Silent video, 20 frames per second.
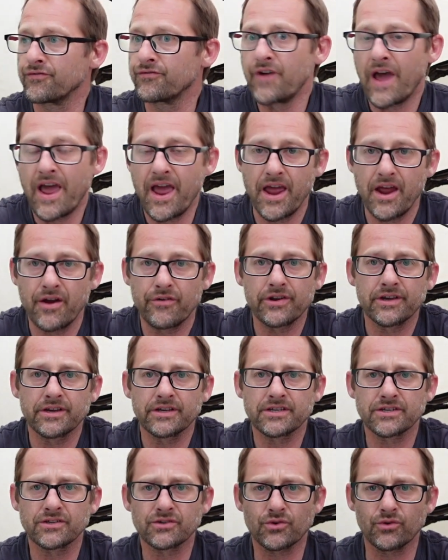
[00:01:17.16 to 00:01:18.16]

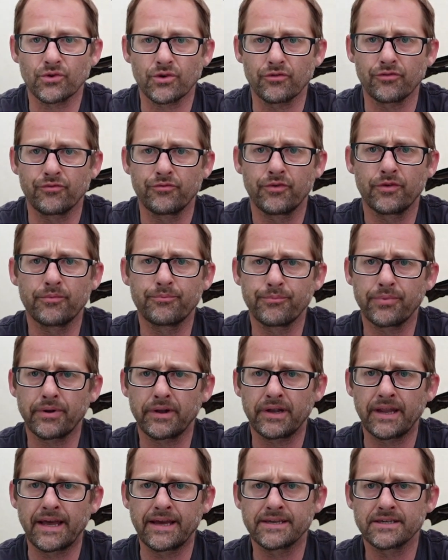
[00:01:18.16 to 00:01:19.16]
various sort of
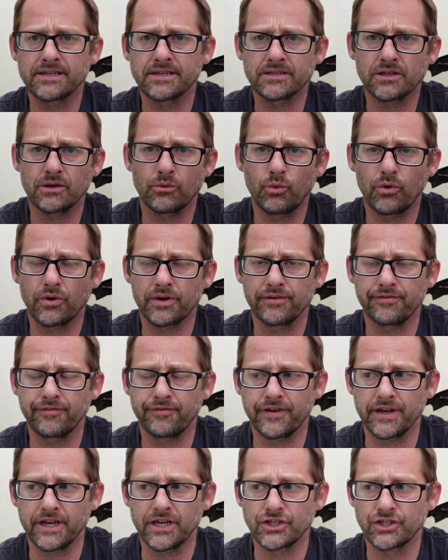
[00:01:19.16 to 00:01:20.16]
places I want to
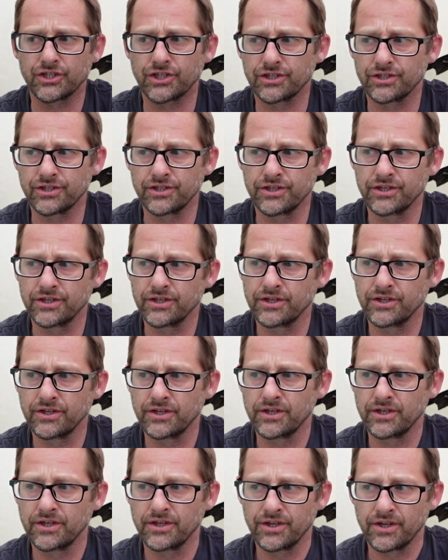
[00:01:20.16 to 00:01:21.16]
fish
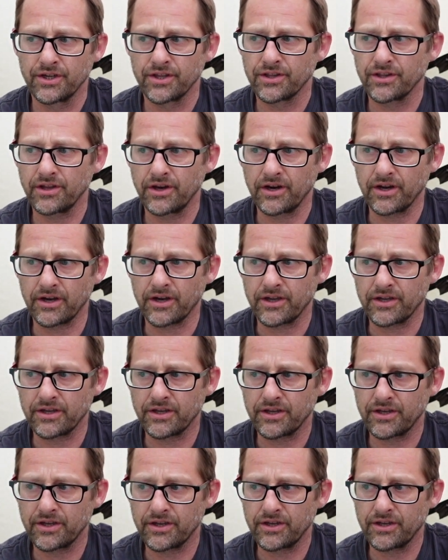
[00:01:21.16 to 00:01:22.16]
that are
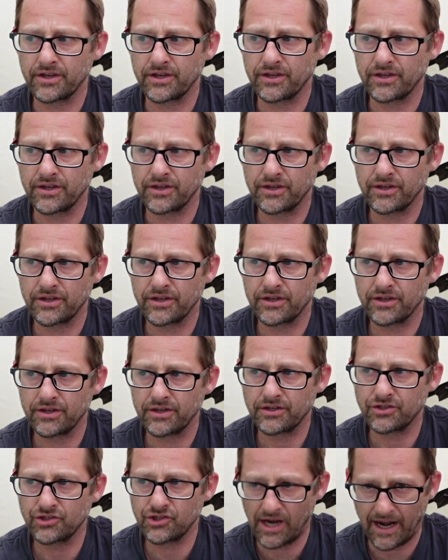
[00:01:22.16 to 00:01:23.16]

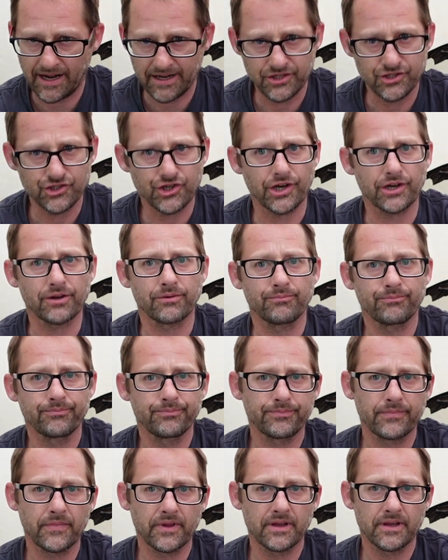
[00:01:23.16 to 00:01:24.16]
challenging.
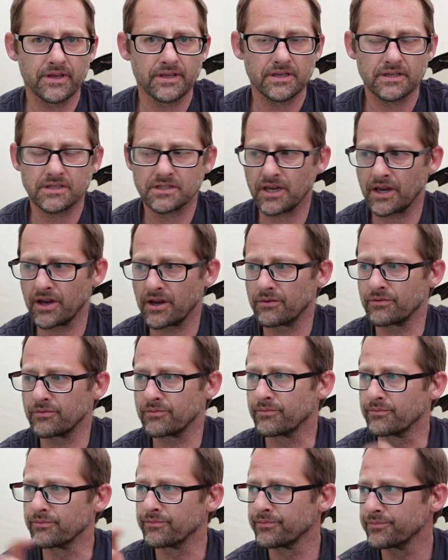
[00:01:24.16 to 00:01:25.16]
So
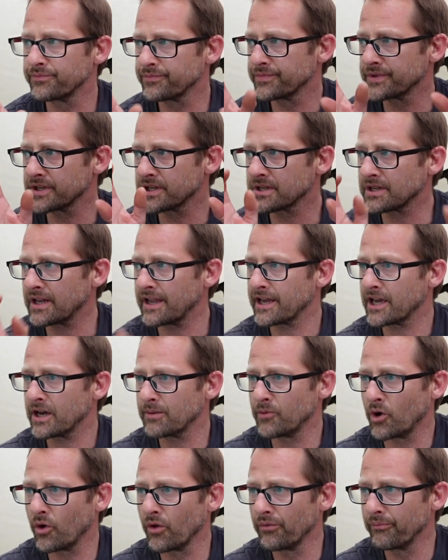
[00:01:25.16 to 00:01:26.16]
this lake
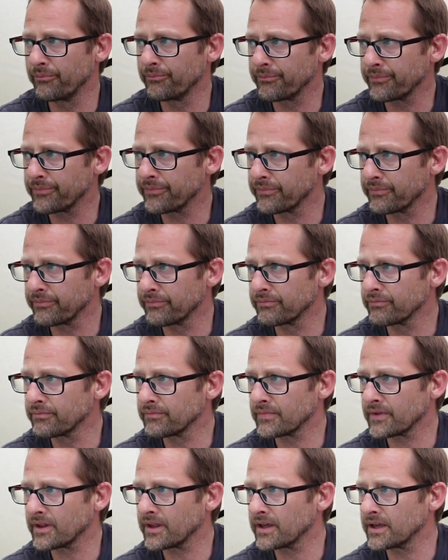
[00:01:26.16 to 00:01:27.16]
I'm on
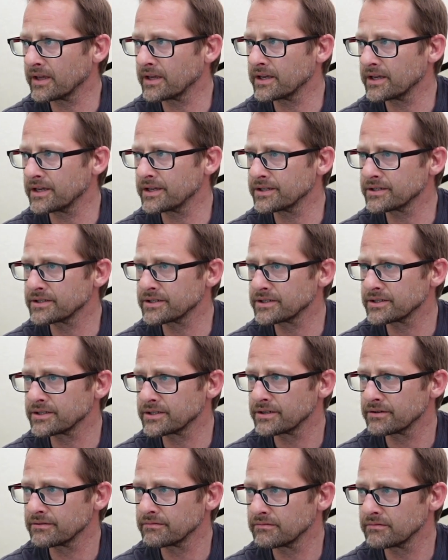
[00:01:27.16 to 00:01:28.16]

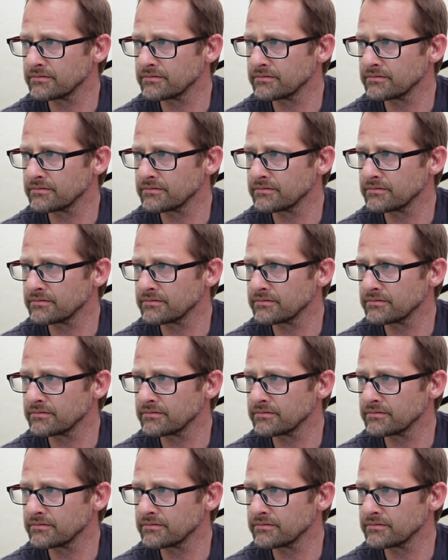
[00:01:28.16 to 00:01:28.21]
is